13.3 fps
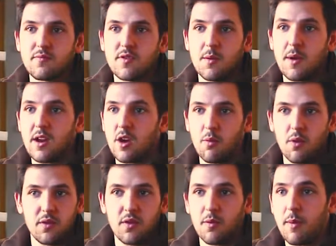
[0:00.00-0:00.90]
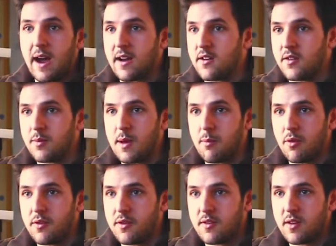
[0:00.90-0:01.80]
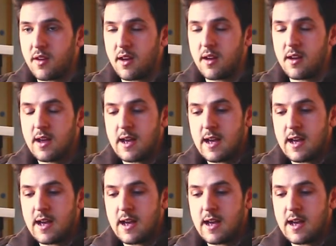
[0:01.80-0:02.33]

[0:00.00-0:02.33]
depending on what sort of packages people are interested in.